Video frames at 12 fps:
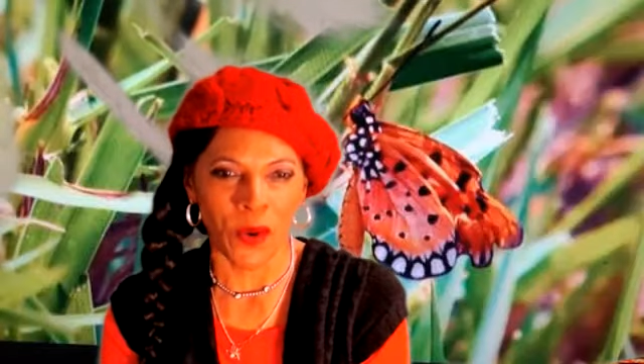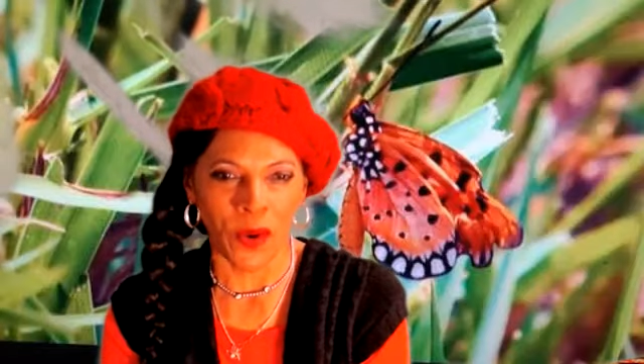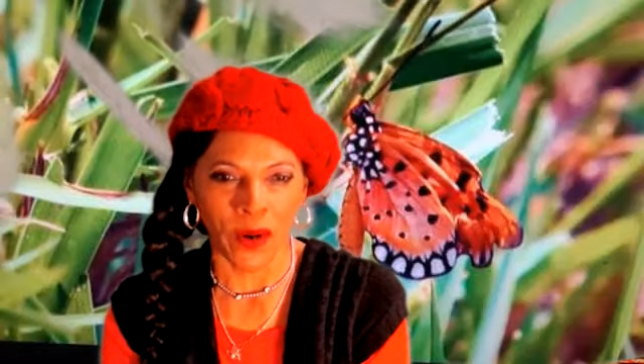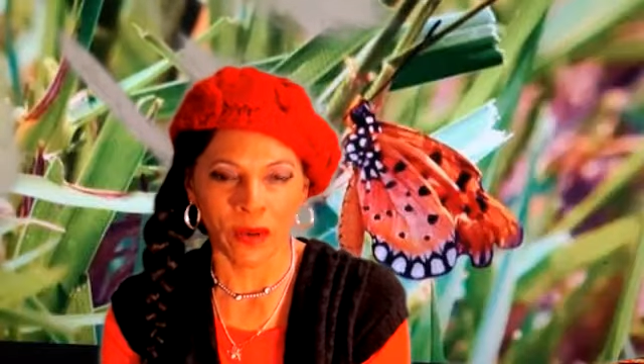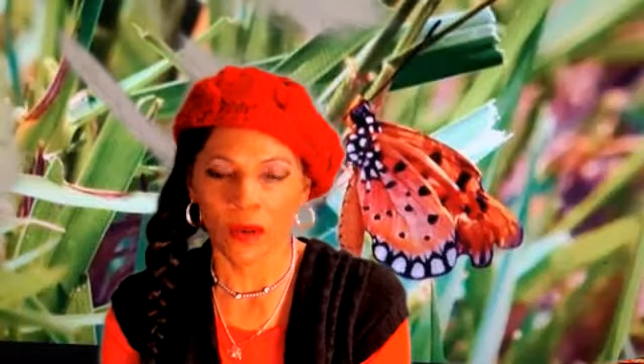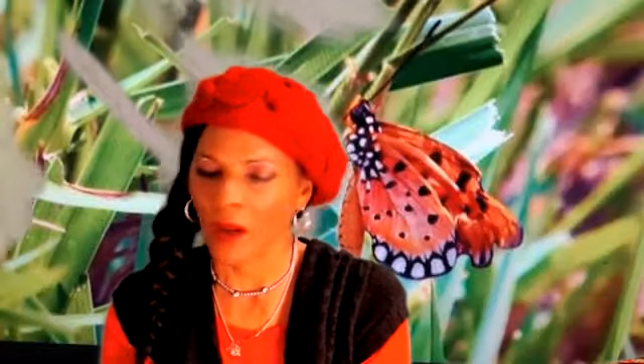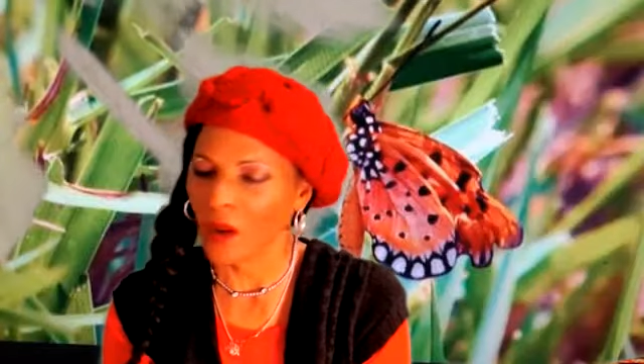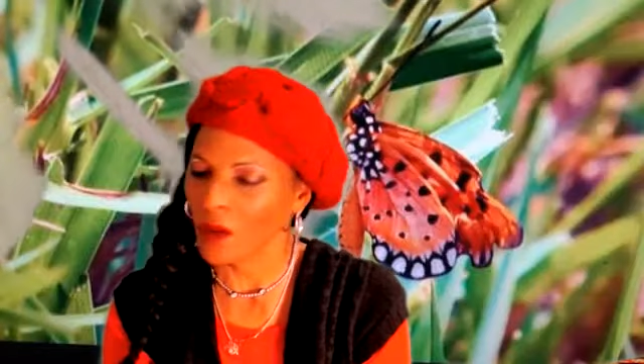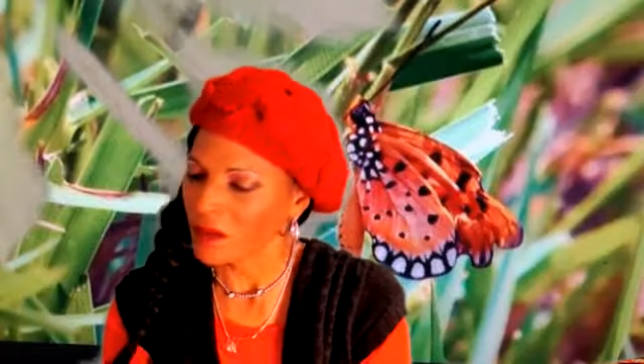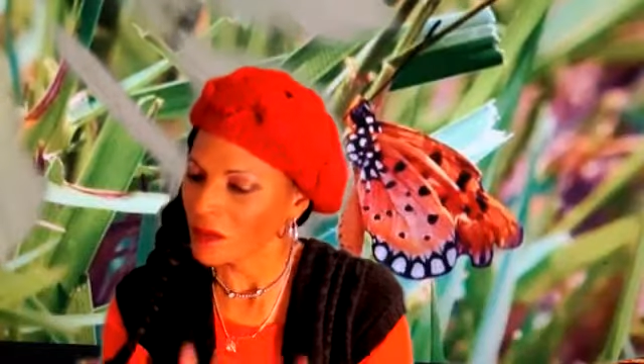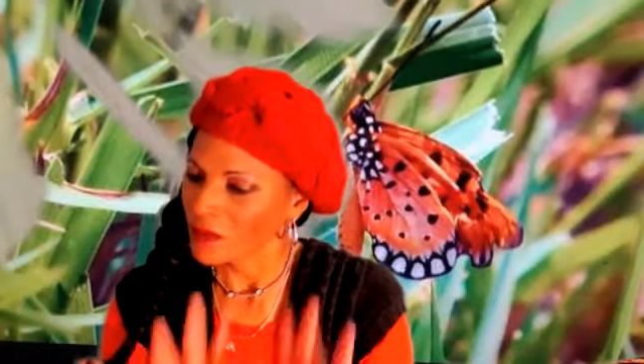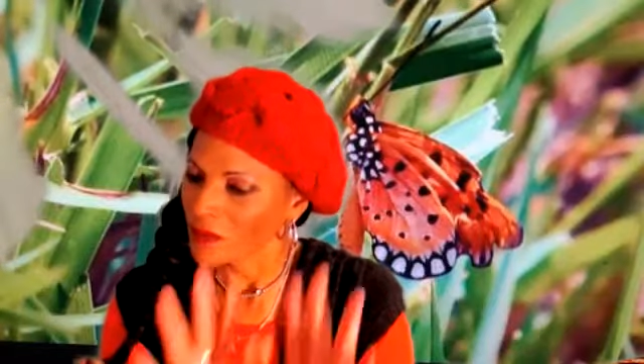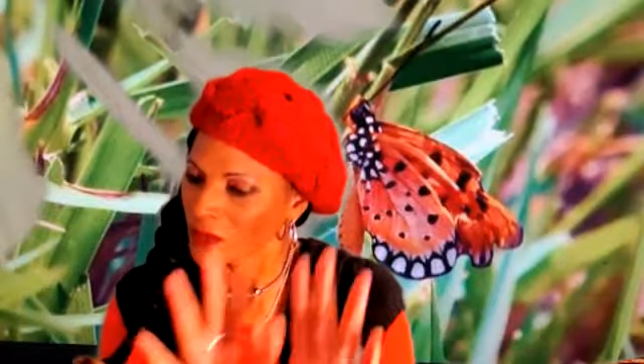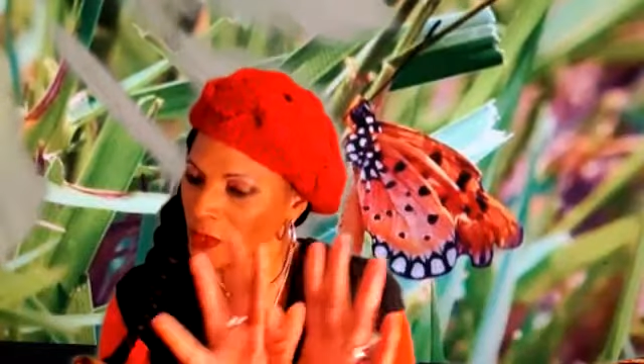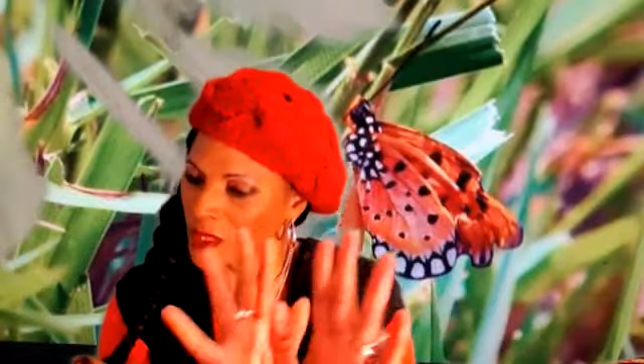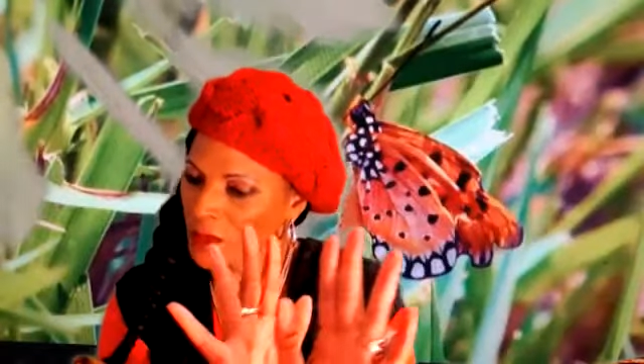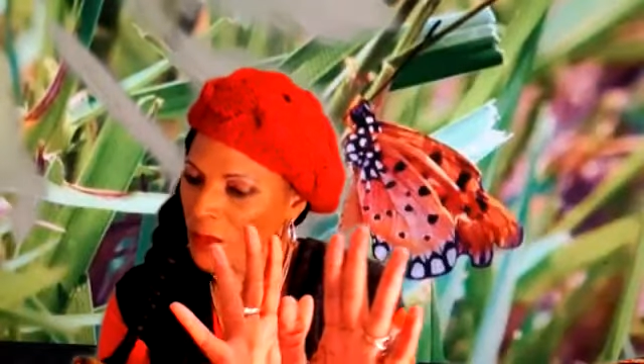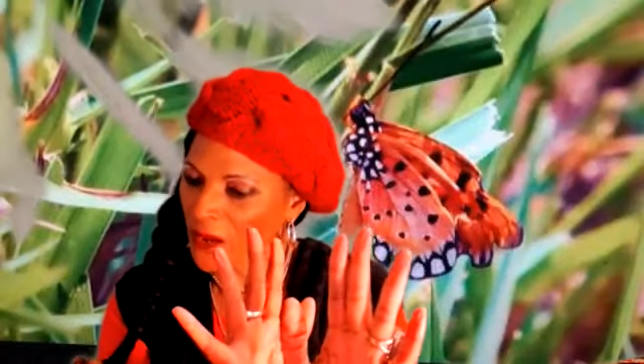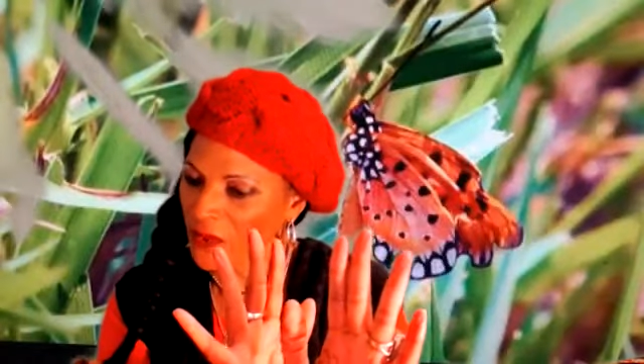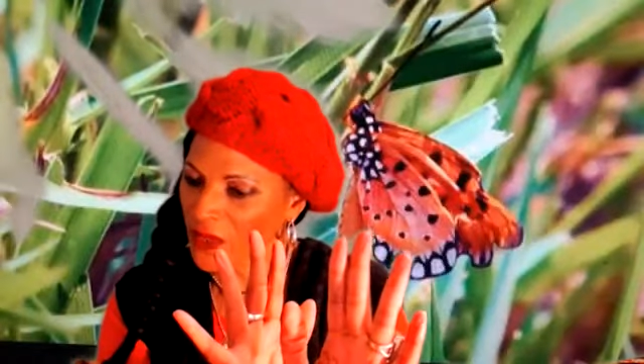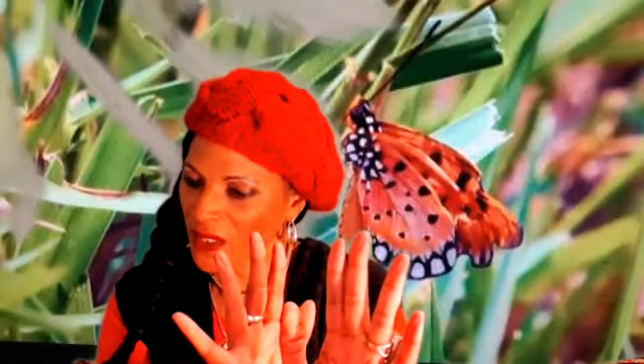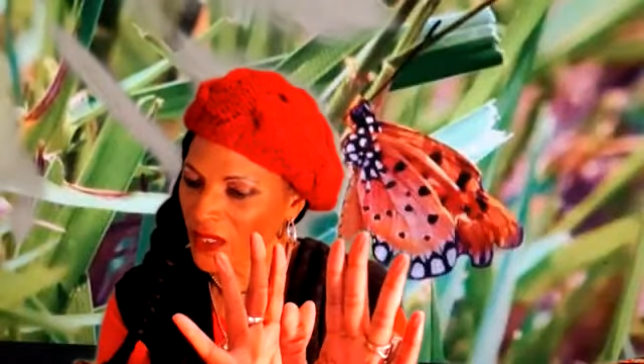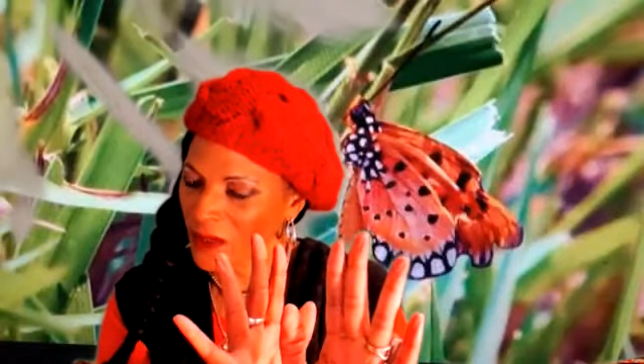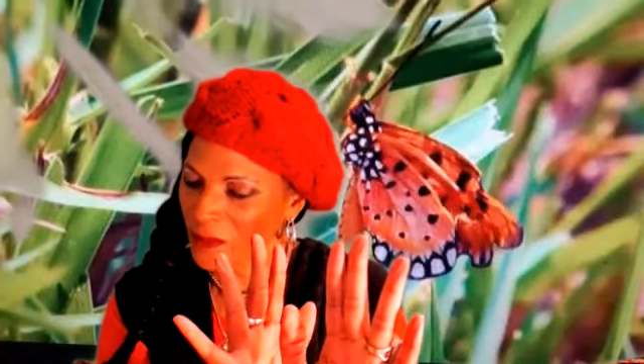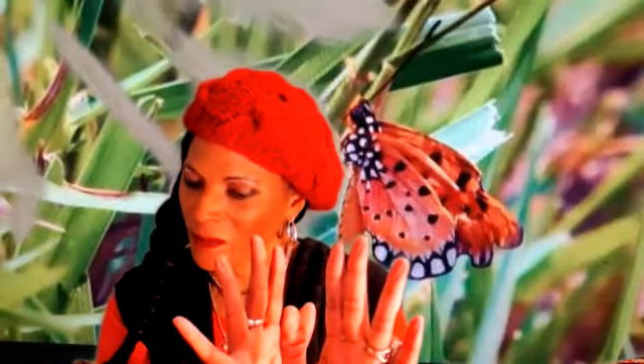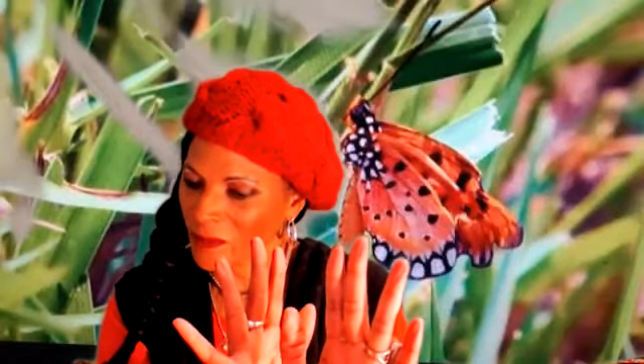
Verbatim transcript: more no respectfully